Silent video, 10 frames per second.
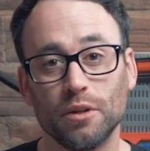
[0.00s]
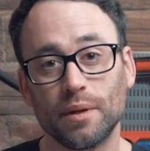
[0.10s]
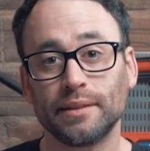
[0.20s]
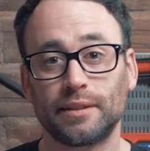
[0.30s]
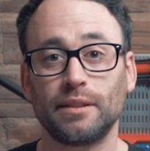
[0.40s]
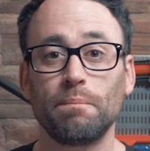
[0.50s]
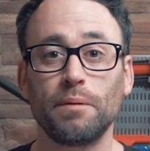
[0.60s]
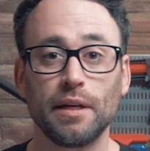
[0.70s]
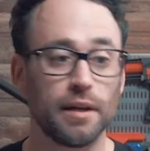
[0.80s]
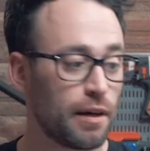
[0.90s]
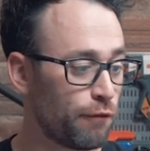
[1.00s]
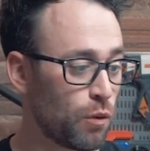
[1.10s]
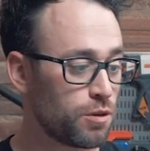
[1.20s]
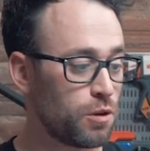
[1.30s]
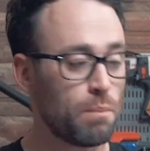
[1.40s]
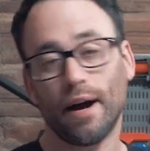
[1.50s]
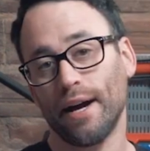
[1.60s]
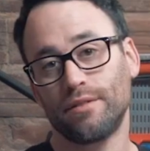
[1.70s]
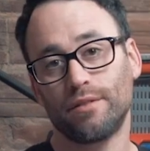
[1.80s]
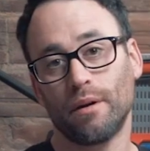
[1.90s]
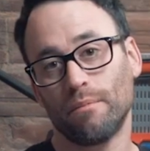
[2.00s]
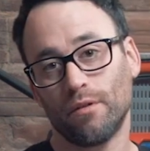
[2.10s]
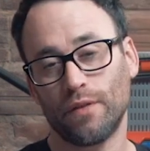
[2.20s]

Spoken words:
you can simply afford to buy some